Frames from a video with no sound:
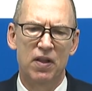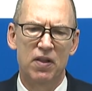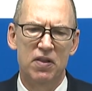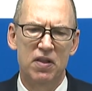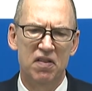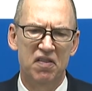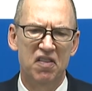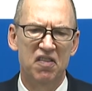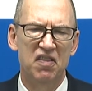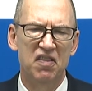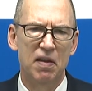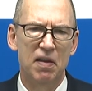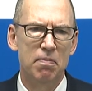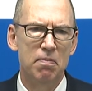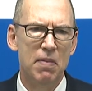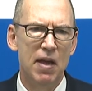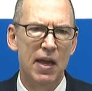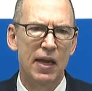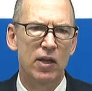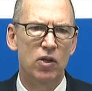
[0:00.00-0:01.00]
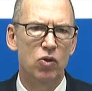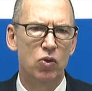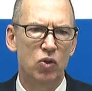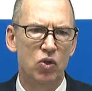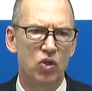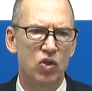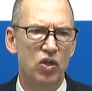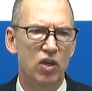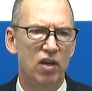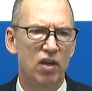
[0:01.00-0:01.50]
This is a major
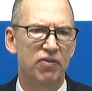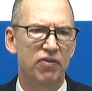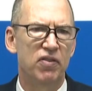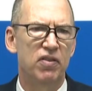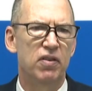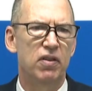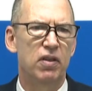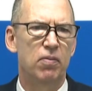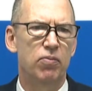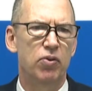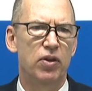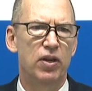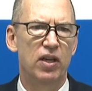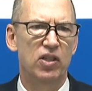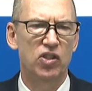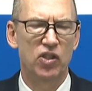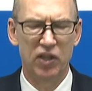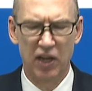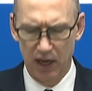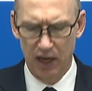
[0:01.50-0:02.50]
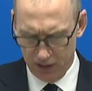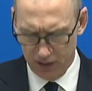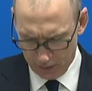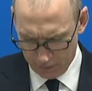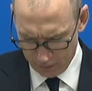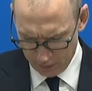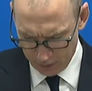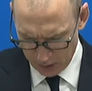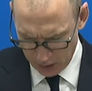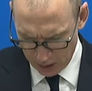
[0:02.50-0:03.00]
shift in production
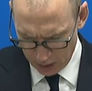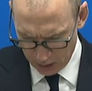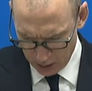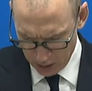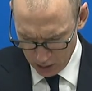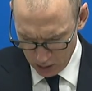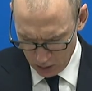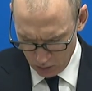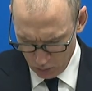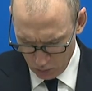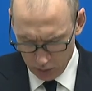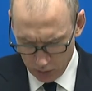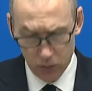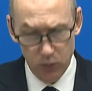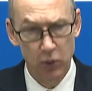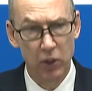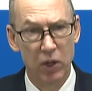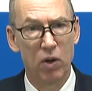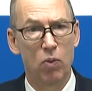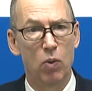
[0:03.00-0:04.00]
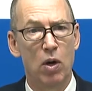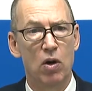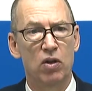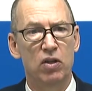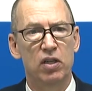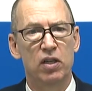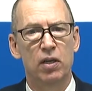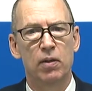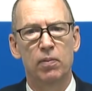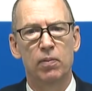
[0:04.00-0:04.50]
activity, which we are
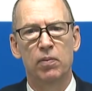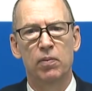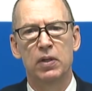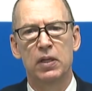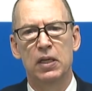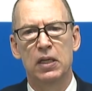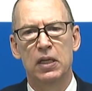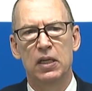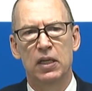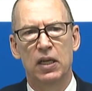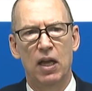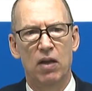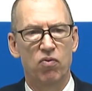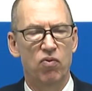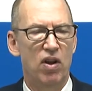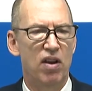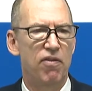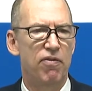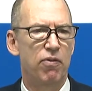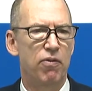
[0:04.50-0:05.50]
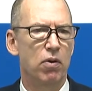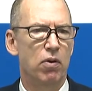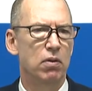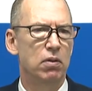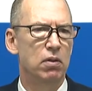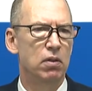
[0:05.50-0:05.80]
welcome and ready for.